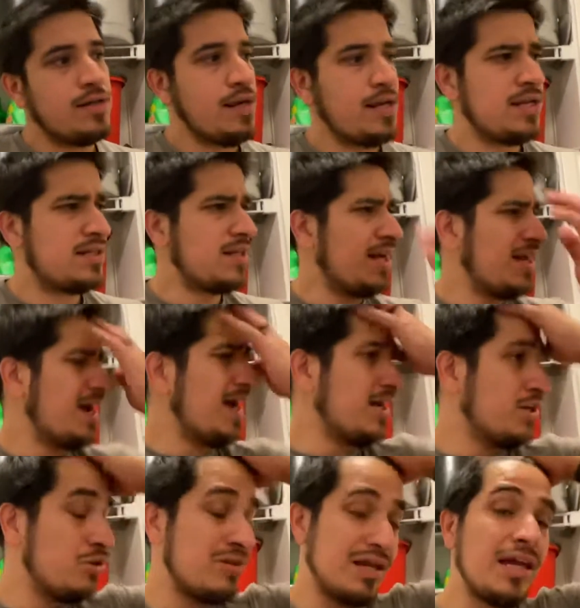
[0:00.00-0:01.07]
And I, I,
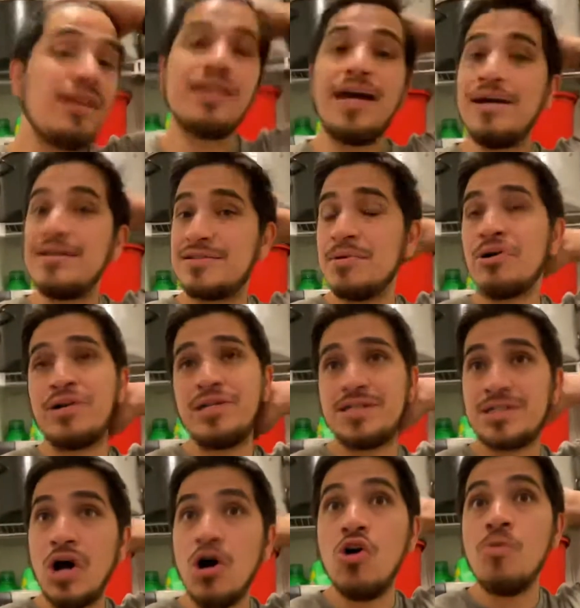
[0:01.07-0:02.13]
do think that smoking
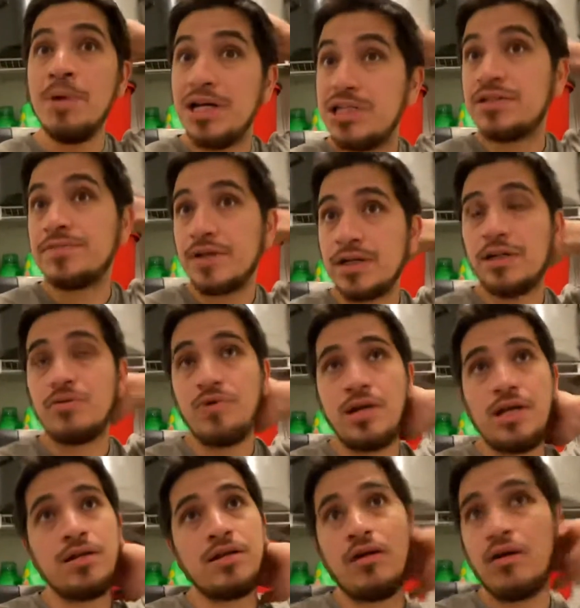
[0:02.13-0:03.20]
so much fucking
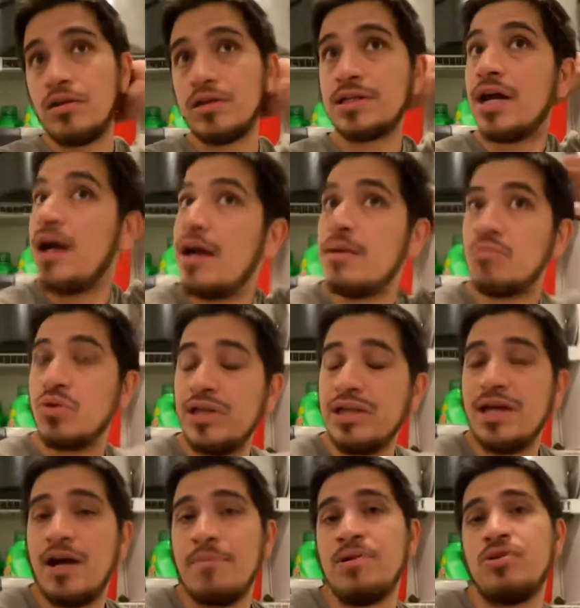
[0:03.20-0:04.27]
weed all the time really
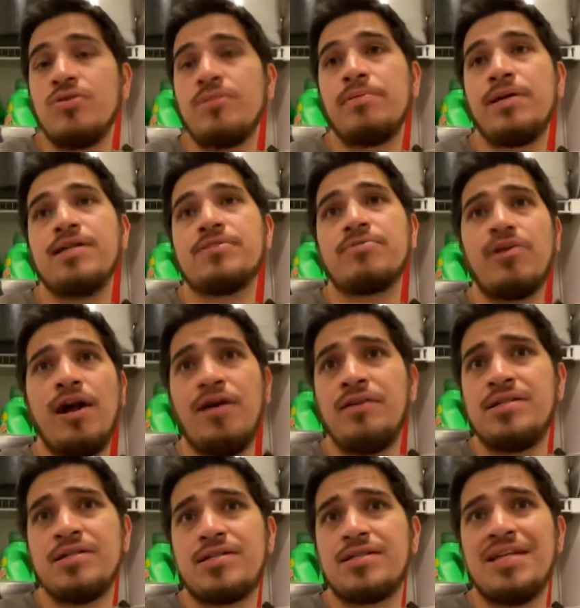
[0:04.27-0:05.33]
got me to a place where I
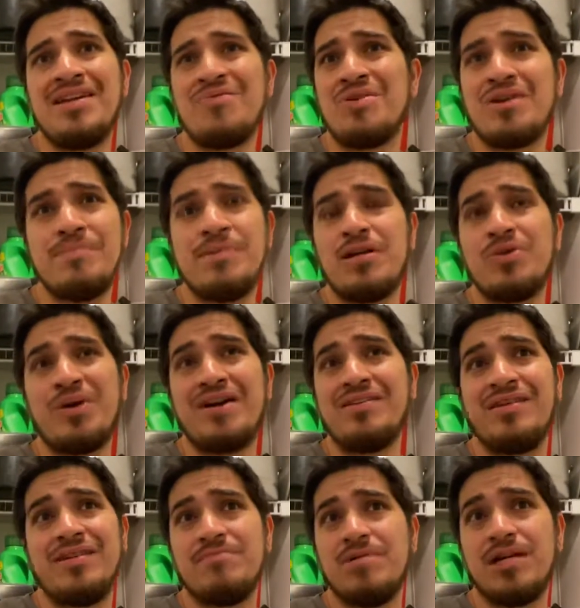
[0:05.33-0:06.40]
just didn't want to be around
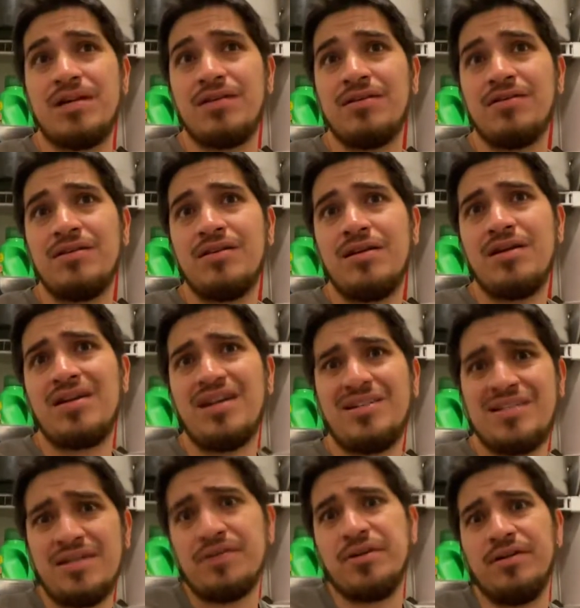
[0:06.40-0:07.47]
anybody. And I
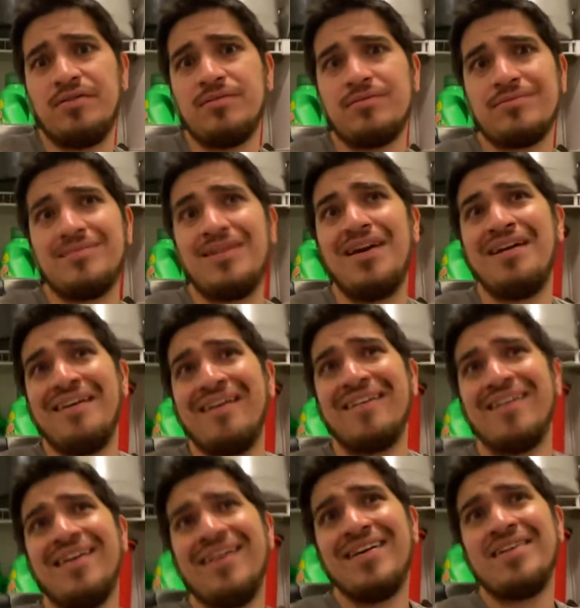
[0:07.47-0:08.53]
still don't.
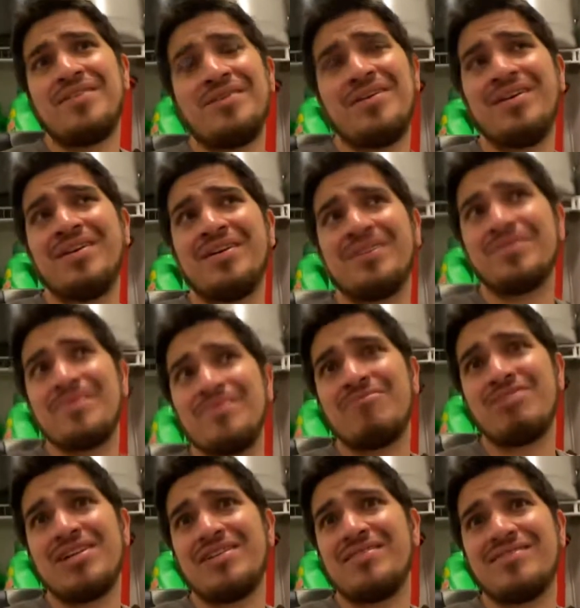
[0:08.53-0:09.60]
You know?
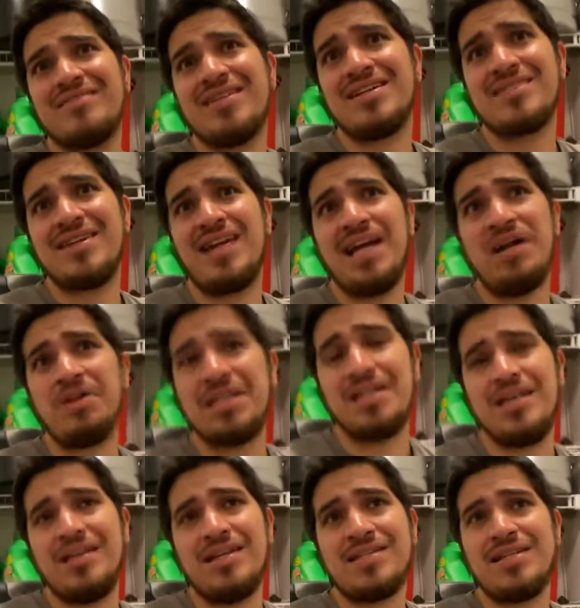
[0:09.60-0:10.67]
But that's not healthy.
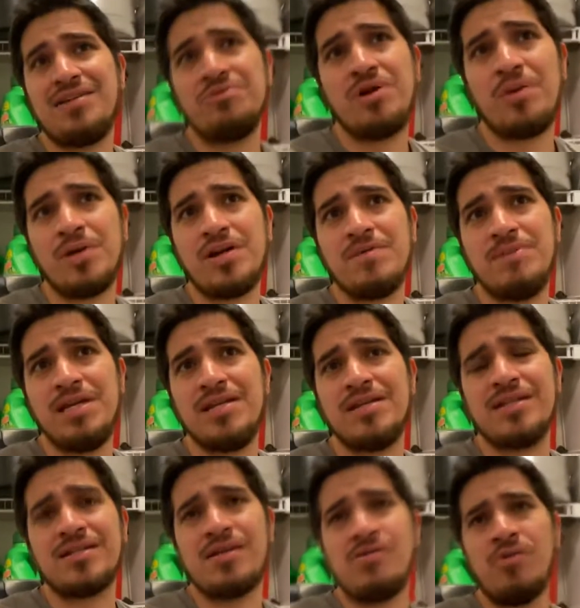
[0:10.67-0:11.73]
And that's not who I to be.
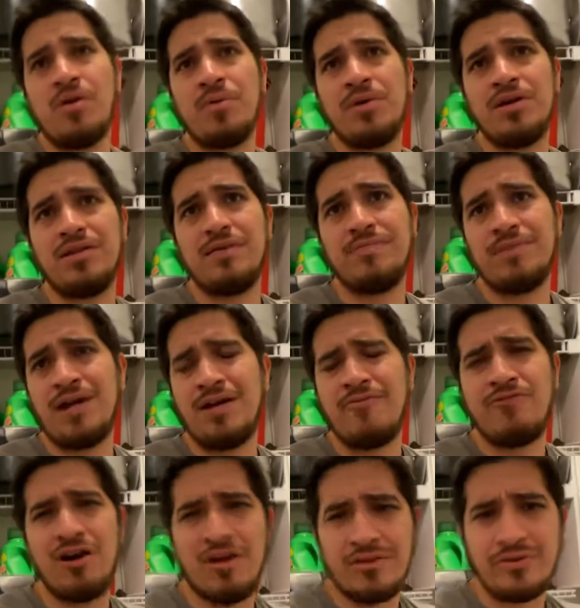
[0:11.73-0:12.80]
That's not who I want, the kind of
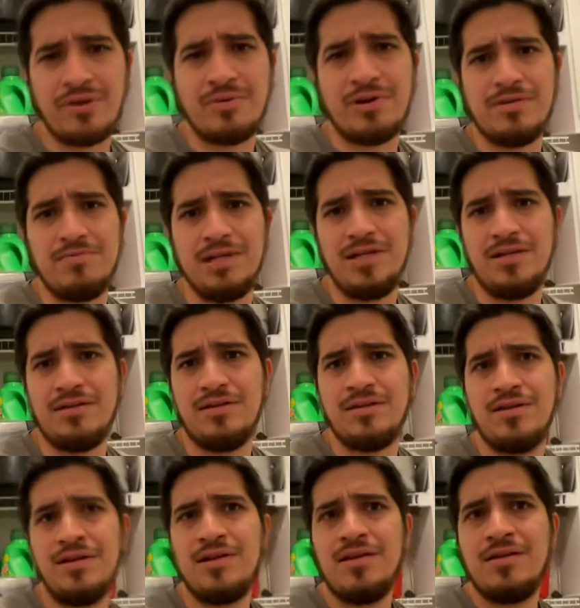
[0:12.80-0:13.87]
father I want to be and
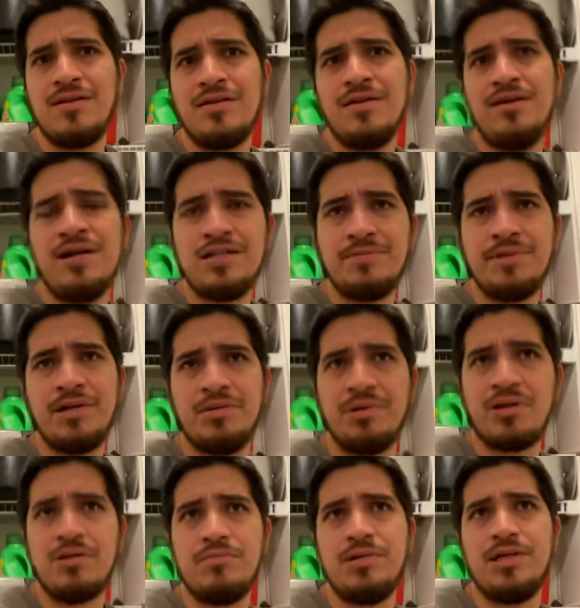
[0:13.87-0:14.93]
husband I
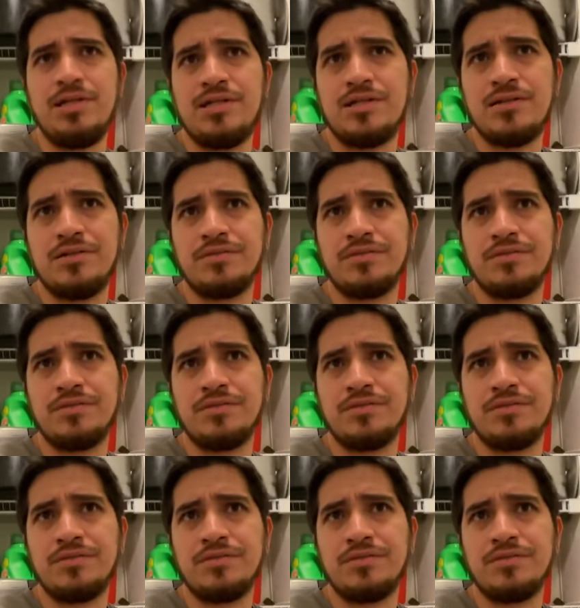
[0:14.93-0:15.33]
want to be. So,